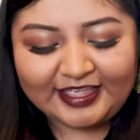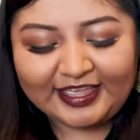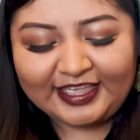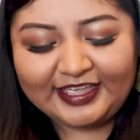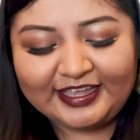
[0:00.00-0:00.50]

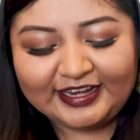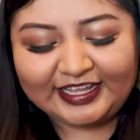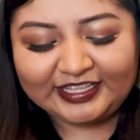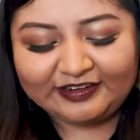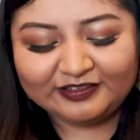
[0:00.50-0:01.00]
And
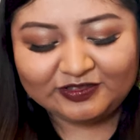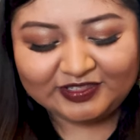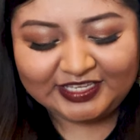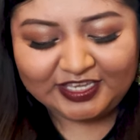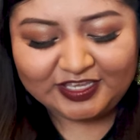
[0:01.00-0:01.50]
I thought it was
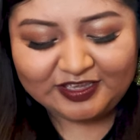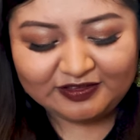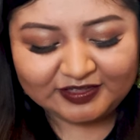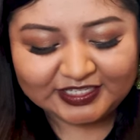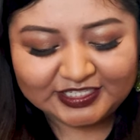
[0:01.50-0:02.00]
really
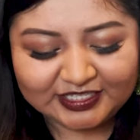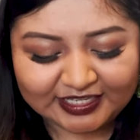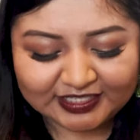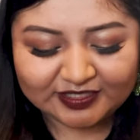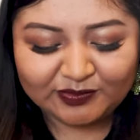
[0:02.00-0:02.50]
cute because she
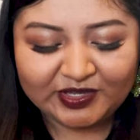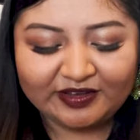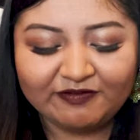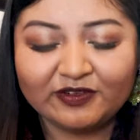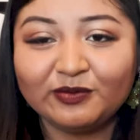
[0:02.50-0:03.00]
likes to be
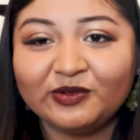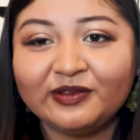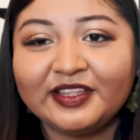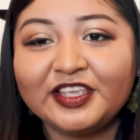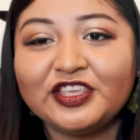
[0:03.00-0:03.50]
comfortable
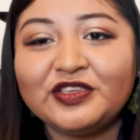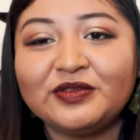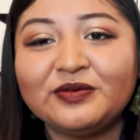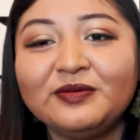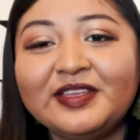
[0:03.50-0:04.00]
and cute.